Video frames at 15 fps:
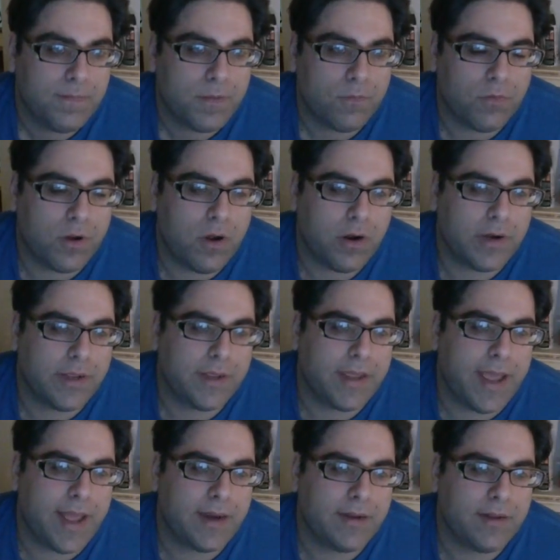regarding
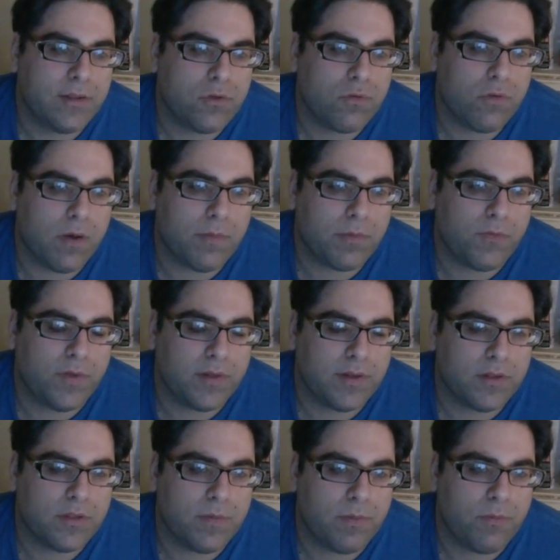candidate Trump's
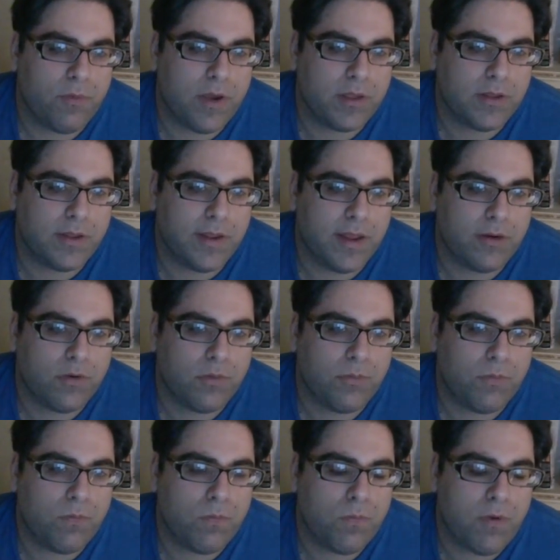fitness to be president and
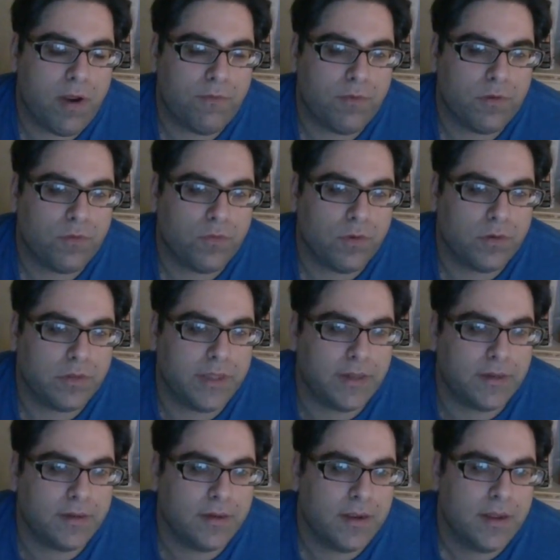her preference for
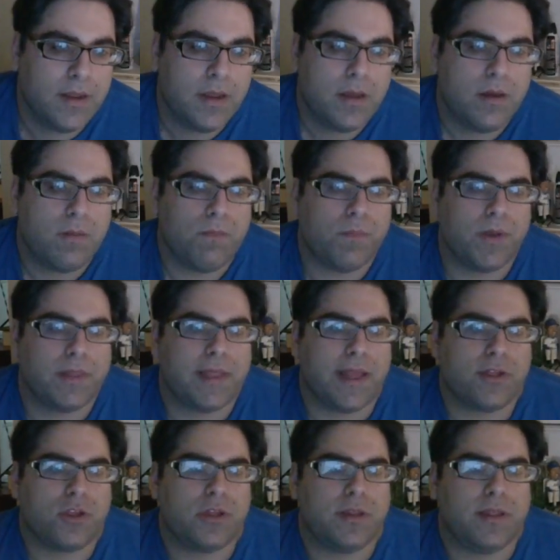Clinton, but
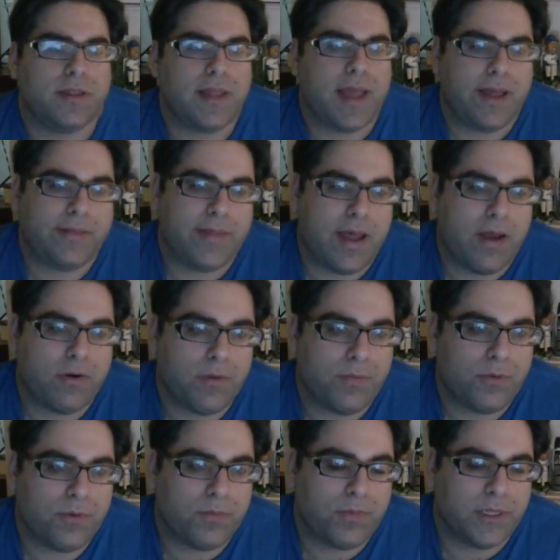that she did not allow her
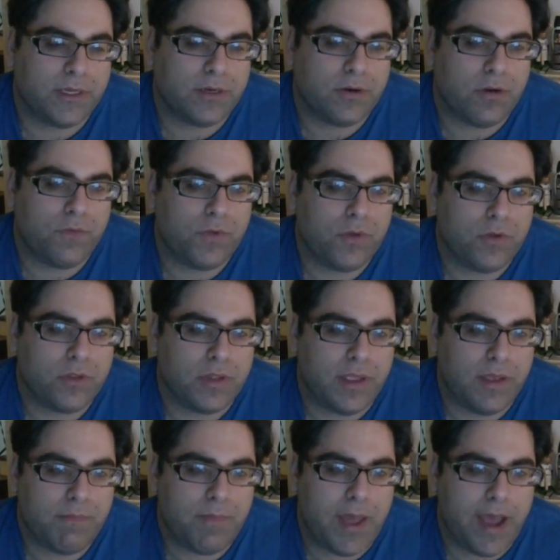political views
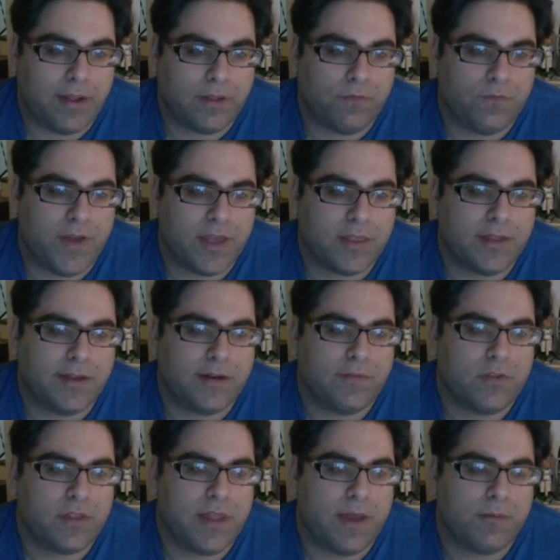to impact
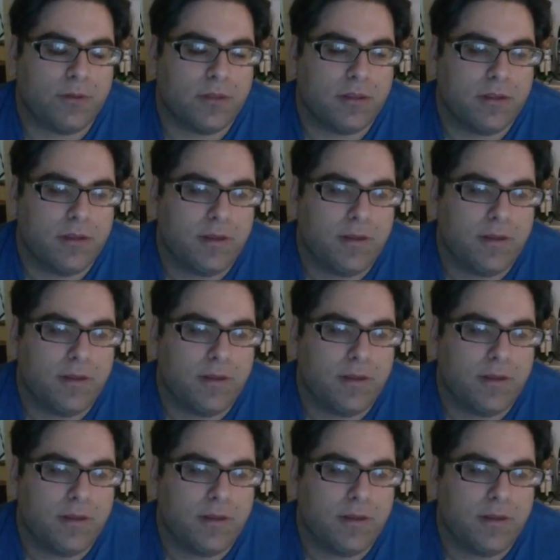investigative steps